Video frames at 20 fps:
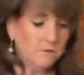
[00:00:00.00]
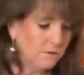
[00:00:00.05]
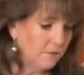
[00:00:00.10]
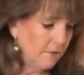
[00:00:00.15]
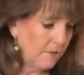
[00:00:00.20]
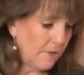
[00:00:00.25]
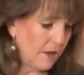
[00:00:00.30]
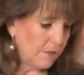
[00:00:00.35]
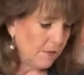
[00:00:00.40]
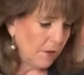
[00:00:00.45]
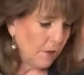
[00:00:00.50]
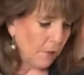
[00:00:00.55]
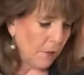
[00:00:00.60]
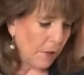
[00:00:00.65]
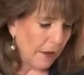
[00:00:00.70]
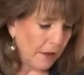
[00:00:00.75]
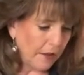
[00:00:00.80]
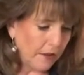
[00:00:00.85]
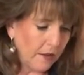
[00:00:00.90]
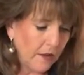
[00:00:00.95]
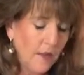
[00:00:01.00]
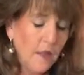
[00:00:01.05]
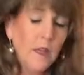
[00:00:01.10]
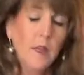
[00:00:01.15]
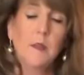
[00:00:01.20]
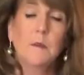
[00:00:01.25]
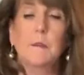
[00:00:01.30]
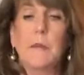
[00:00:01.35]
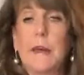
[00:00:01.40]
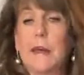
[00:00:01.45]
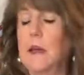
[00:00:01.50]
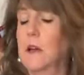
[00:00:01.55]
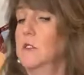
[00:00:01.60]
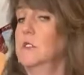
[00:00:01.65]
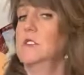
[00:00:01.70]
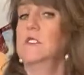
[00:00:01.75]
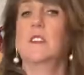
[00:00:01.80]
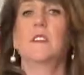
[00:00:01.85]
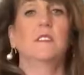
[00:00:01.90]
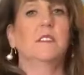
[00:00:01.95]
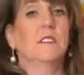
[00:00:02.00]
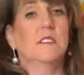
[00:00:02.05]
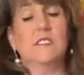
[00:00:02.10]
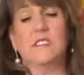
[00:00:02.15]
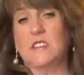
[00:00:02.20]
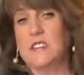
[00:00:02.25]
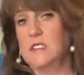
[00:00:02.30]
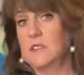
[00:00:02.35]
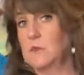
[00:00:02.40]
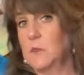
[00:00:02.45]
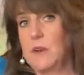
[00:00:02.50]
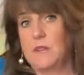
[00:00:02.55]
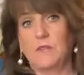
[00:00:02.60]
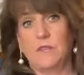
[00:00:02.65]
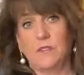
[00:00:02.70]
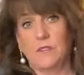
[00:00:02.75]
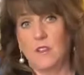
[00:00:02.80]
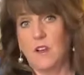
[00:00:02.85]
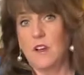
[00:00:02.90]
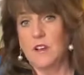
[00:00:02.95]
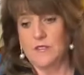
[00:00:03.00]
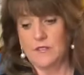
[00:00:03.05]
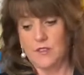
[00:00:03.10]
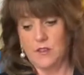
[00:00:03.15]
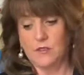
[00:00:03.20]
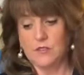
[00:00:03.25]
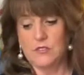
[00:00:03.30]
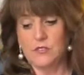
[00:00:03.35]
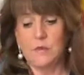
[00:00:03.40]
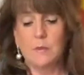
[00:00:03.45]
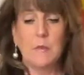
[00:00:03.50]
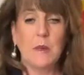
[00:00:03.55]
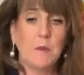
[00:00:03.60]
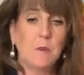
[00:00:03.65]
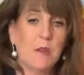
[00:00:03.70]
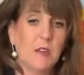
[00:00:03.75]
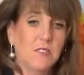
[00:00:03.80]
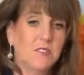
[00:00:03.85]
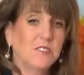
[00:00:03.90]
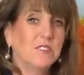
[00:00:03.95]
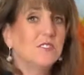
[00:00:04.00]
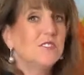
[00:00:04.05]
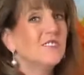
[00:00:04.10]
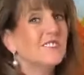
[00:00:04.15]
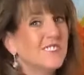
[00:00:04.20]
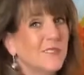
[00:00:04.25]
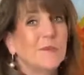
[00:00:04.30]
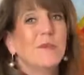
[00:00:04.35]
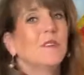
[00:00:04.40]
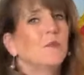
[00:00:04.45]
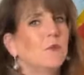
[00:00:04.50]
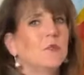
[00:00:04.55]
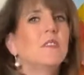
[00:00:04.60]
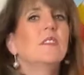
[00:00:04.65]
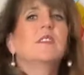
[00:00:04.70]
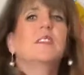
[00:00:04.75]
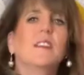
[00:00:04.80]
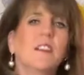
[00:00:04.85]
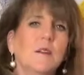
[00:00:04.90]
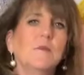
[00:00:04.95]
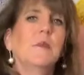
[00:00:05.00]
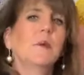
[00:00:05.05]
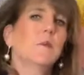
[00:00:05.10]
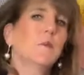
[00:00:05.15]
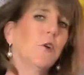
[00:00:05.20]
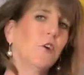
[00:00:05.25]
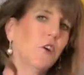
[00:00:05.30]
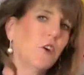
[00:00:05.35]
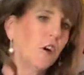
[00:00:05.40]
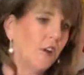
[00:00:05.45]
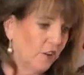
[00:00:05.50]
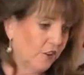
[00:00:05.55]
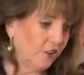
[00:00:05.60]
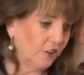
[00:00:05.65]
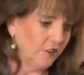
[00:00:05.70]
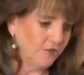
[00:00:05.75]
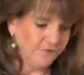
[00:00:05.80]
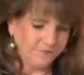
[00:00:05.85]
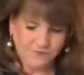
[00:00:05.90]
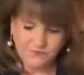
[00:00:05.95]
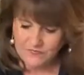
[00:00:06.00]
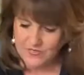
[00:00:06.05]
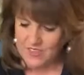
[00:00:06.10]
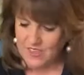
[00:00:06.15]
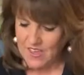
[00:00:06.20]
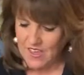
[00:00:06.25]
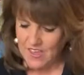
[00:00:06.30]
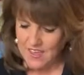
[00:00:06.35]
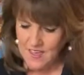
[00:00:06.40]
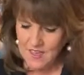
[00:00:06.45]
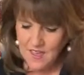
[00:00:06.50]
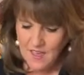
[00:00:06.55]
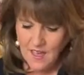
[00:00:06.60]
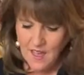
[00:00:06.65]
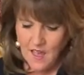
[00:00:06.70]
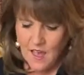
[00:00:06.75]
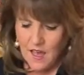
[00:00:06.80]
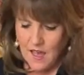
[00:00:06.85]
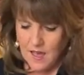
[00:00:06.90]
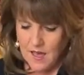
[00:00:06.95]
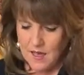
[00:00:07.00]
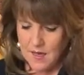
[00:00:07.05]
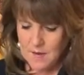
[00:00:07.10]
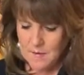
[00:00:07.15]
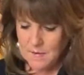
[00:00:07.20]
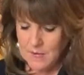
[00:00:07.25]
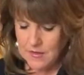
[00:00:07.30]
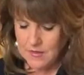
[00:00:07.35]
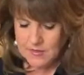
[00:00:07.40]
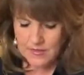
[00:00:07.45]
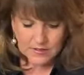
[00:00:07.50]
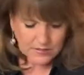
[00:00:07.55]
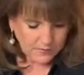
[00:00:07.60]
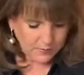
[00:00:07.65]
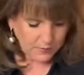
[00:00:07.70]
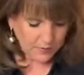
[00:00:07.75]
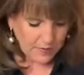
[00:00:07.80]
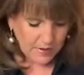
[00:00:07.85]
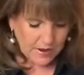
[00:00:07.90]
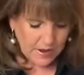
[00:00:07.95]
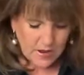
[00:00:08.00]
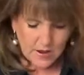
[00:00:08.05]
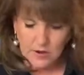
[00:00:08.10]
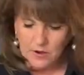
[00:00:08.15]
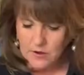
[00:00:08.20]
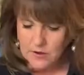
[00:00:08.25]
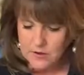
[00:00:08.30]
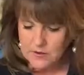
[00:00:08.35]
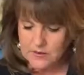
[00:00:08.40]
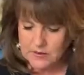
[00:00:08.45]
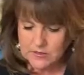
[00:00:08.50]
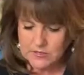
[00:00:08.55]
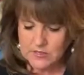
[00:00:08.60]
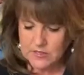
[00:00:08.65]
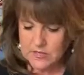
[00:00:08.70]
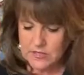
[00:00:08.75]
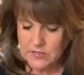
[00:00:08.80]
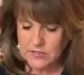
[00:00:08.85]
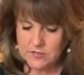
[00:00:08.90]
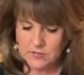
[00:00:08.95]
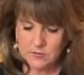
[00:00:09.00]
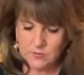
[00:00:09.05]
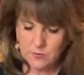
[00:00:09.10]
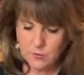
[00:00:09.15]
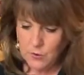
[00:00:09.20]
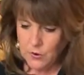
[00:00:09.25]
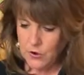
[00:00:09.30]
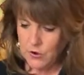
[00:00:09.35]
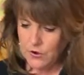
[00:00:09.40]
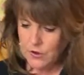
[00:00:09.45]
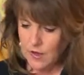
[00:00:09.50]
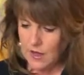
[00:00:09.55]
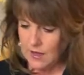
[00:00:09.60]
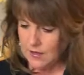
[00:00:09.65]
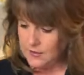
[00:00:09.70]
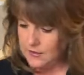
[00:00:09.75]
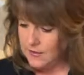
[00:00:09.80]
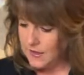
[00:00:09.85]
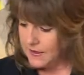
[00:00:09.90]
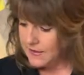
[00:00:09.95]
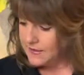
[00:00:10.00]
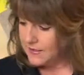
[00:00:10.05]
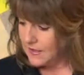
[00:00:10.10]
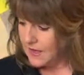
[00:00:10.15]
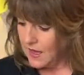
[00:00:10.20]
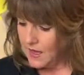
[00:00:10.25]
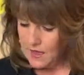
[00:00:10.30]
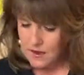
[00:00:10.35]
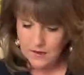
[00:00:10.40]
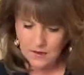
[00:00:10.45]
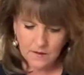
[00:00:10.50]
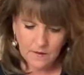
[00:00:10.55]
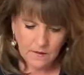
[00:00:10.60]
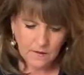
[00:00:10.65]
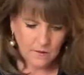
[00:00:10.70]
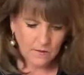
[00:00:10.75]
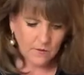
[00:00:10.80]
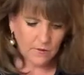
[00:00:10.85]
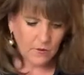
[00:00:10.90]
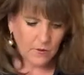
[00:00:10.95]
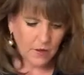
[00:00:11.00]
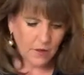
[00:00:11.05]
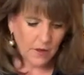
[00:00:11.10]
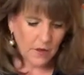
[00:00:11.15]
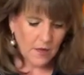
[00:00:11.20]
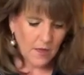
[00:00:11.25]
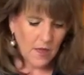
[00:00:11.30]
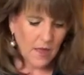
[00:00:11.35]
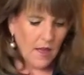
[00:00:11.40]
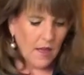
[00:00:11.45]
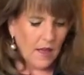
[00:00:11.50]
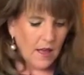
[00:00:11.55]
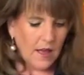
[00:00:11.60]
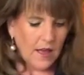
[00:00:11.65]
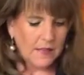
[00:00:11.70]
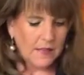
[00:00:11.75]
maybe a white? In my house, nothing stays white for long though. So maybe I should do something with a little bit more color. Okay. This one right here, does this work? I like that. Okay. I